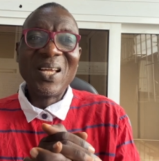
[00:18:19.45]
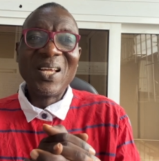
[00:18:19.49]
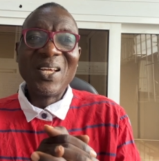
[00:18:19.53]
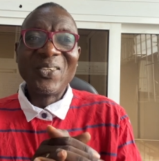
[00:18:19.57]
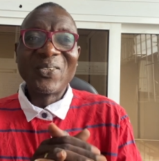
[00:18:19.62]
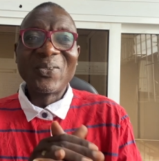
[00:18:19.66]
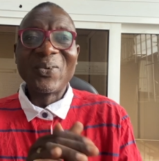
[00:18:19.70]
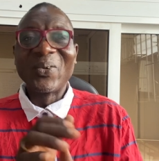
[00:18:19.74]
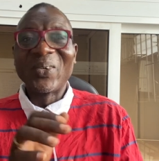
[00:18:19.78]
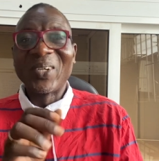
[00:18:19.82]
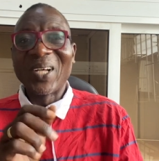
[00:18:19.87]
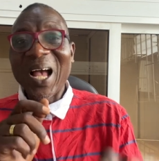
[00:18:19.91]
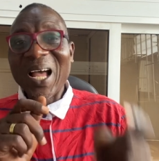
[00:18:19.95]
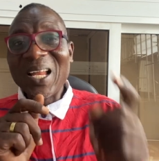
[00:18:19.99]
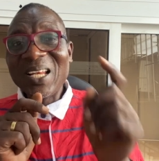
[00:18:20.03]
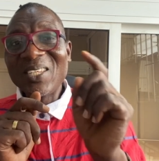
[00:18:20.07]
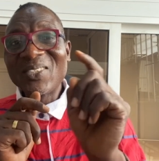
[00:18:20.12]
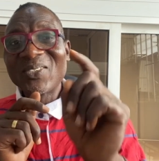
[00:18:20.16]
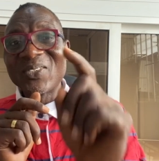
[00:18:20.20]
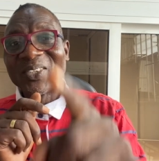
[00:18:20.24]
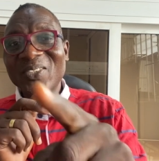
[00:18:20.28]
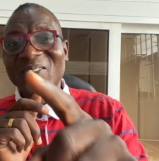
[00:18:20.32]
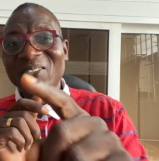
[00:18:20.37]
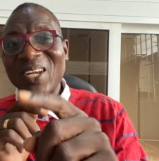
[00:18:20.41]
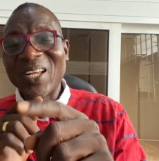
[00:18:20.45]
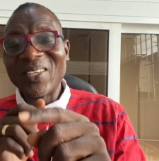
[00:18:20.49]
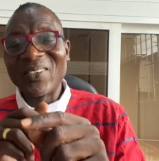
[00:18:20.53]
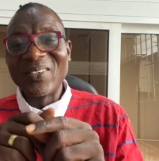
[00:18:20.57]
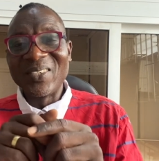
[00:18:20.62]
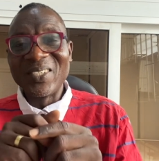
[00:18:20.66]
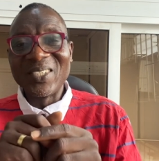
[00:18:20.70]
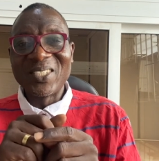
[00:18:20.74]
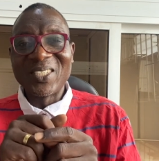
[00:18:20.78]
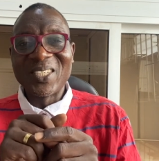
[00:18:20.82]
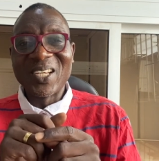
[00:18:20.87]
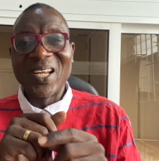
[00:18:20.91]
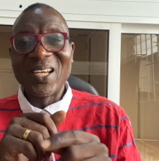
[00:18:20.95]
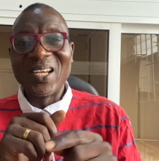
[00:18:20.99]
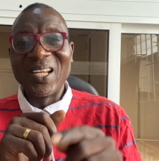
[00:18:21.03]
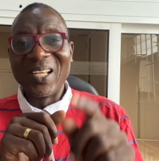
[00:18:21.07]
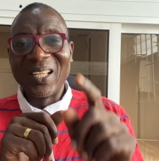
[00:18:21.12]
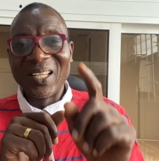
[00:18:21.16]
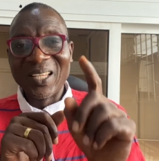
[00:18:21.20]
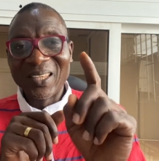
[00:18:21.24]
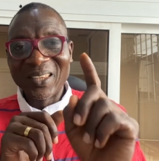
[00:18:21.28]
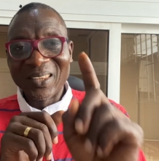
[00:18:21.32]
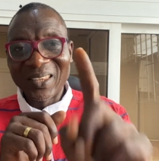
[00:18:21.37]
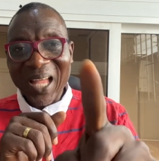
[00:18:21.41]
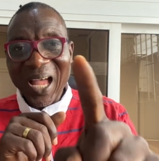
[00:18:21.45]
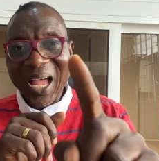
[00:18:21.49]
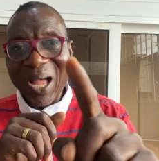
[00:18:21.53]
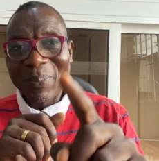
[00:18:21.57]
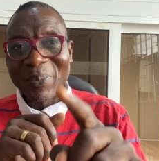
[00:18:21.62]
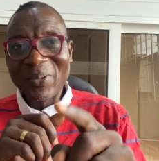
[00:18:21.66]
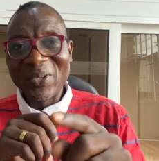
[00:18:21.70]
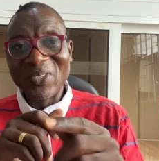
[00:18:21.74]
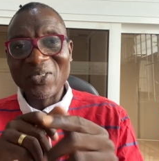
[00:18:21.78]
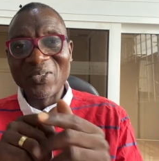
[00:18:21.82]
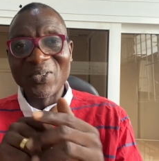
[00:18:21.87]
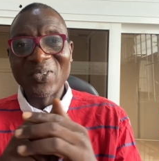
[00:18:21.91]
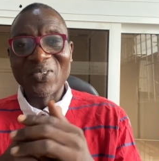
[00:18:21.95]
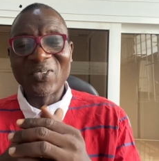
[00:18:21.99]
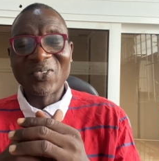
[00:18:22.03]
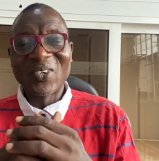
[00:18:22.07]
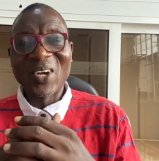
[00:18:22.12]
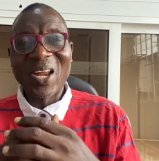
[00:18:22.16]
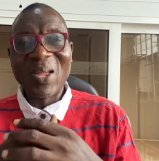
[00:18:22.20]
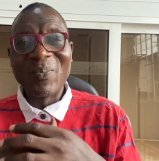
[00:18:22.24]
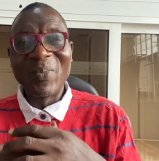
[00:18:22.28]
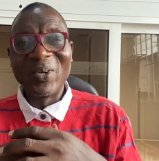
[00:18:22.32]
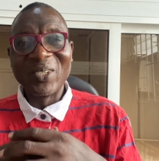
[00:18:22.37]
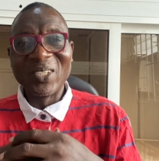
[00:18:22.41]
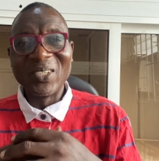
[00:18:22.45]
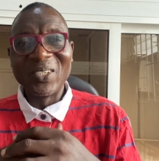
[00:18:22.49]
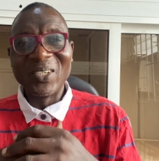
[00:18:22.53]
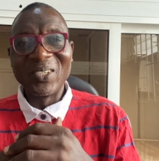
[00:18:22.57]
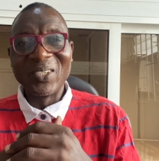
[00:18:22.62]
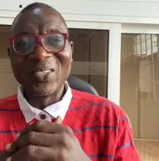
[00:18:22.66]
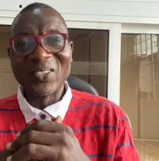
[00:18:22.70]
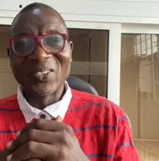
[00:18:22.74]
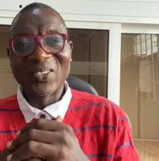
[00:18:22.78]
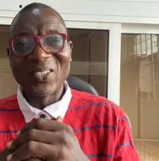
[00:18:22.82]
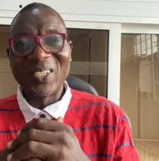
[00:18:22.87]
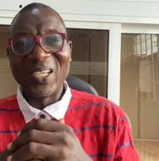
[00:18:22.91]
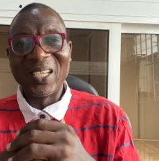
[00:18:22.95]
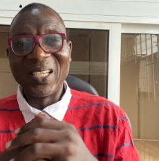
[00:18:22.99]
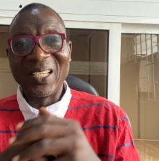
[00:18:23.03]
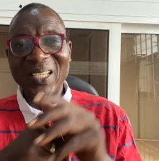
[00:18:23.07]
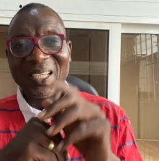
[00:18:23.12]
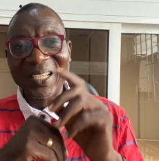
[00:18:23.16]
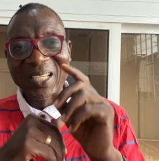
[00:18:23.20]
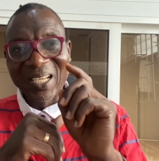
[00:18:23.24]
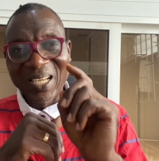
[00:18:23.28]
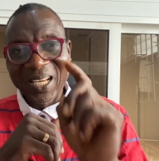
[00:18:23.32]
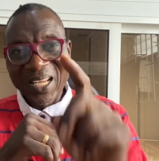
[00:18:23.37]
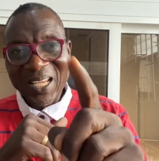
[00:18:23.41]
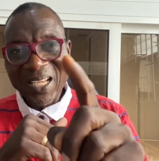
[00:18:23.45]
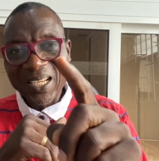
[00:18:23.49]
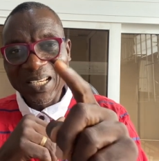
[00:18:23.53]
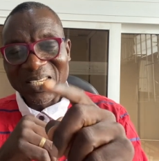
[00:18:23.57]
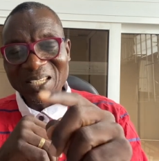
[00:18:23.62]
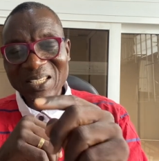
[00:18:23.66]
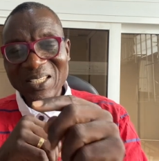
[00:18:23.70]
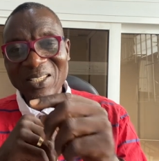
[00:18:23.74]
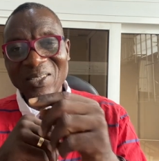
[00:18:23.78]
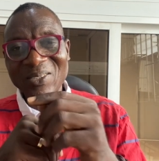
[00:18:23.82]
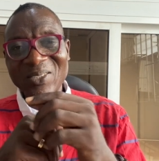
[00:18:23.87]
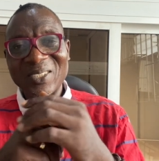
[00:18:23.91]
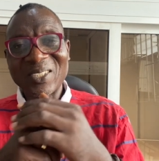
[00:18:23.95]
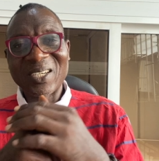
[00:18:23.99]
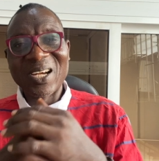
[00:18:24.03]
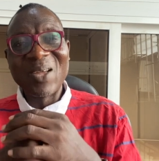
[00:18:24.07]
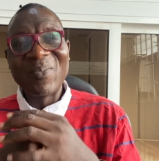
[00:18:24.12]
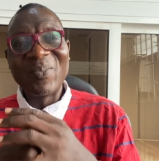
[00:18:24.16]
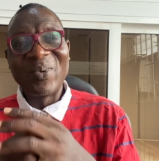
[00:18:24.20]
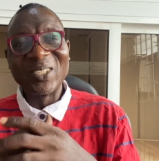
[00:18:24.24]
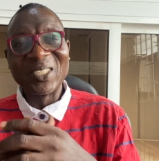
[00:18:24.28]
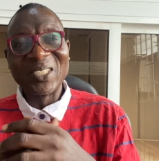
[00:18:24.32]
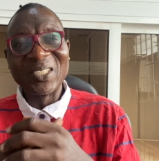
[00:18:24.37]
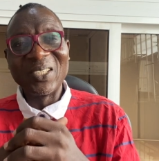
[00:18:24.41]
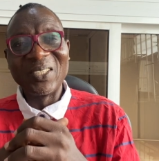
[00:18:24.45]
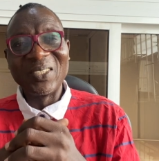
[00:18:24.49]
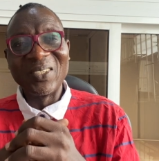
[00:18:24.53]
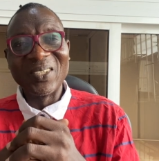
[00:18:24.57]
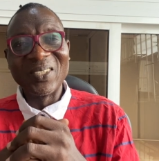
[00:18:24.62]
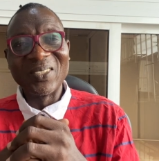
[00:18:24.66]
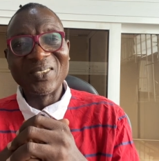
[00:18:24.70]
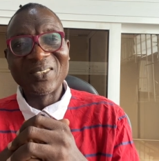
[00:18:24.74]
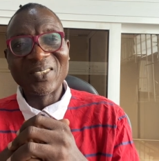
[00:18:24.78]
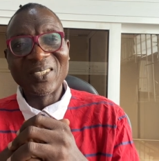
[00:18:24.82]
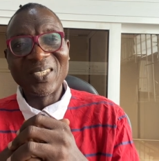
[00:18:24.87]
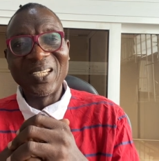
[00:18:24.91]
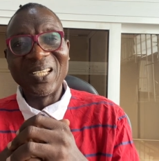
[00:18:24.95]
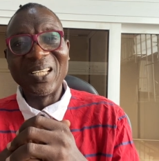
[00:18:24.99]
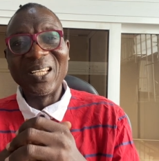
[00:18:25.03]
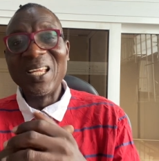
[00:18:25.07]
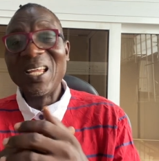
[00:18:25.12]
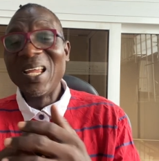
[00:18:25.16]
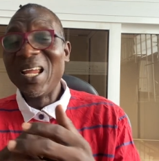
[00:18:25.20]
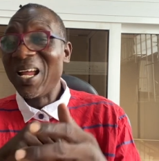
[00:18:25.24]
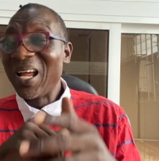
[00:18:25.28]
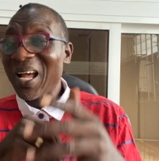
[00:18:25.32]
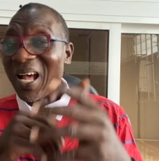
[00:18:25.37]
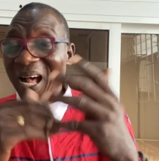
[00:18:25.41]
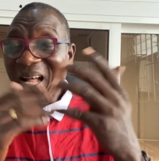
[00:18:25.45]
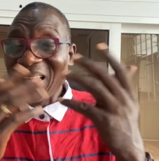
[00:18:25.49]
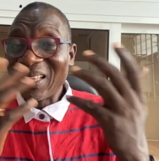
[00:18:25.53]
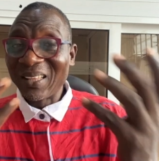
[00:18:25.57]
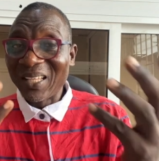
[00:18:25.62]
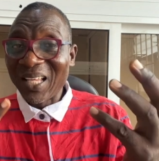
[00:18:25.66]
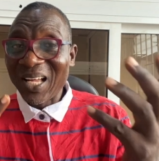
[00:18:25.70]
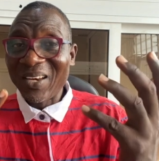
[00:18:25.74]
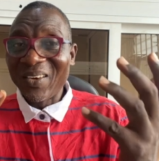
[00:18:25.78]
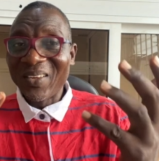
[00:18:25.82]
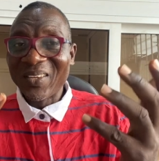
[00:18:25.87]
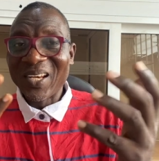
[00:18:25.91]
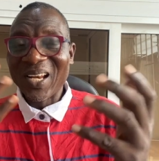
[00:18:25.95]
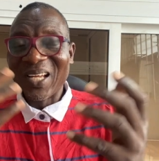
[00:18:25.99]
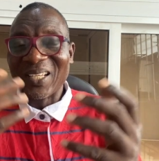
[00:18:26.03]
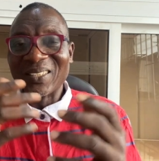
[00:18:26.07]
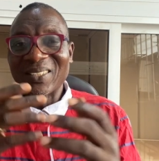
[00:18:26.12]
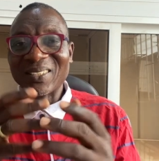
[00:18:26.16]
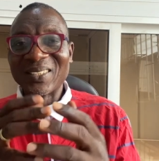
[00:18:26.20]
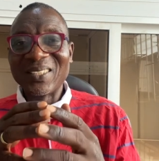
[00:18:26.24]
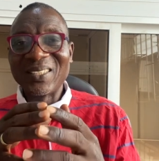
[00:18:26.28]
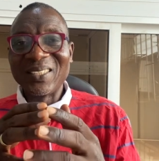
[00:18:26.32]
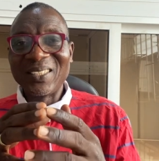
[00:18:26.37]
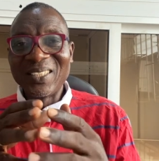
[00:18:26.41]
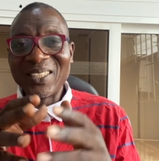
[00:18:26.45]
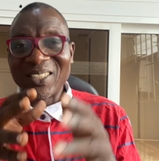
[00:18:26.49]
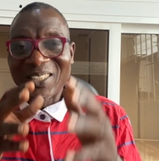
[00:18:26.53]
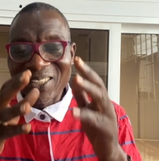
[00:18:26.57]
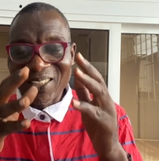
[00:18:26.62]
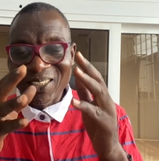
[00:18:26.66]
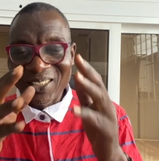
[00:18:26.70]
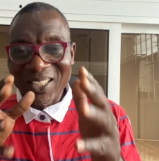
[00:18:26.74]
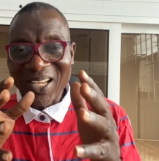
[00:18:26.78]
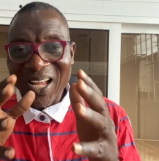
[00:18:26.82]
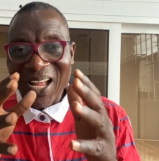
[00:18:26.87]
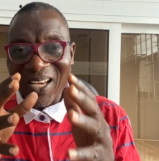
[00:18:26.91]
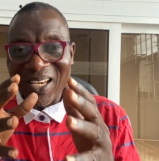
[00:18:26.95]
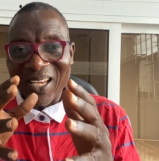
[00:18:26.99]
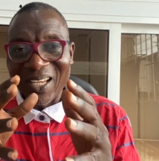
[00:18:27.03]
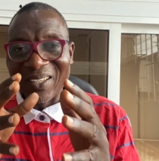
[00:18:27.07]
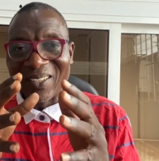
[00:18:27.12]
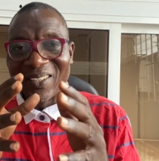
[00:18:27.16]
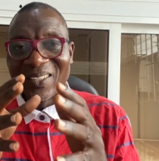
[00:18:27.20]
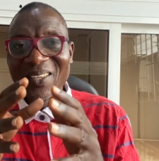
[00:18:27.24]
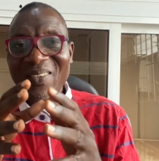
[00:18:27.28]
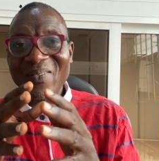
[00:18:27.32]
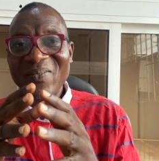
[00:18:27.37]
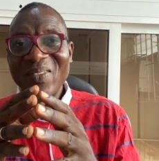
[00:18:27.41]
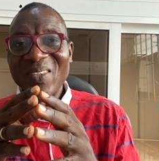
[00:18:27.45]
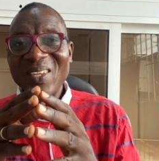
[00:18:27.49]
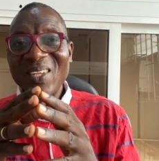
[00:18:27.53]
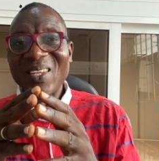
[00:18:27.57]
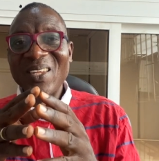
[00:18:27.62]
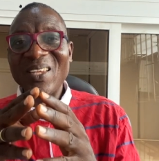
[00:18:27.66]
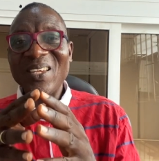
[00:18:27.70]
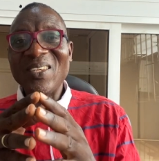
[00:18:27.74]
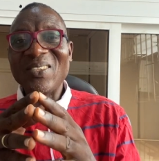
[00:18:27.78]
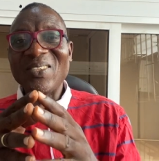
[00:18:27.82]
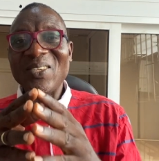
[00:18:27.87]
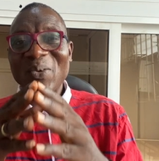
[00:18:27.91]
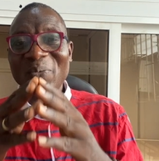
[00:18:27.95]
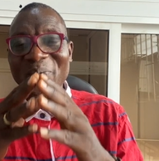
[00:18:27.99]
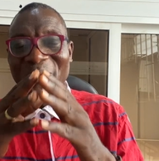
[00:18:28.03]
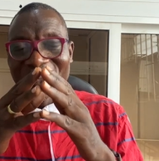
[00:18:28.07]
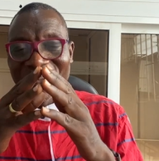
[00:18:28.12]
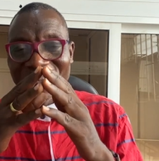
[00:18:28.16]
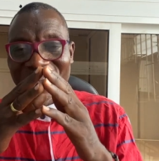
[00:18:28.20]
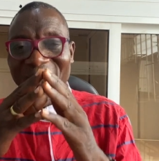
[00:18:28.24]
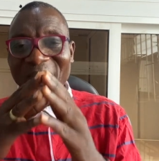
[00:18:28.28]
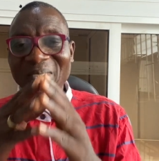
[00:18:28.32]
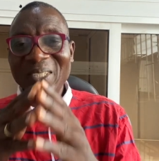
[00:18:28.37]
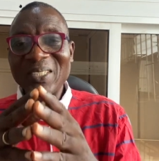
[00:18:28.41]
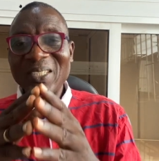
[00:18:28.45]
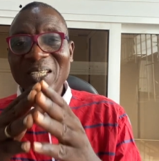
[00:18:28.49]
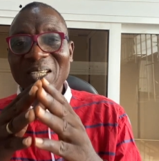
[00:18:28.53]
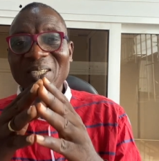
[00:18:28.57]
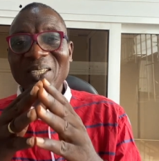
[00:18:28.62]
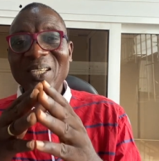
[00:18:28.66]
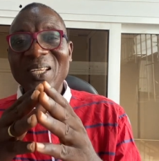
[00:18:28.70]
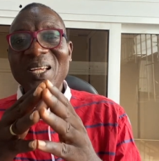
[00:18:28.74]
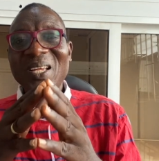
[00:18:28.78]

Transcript: So kindly subscribe to this channel. Tap the subscribe button on your screen click the subscribe button on your screen and tell others this channel is a is a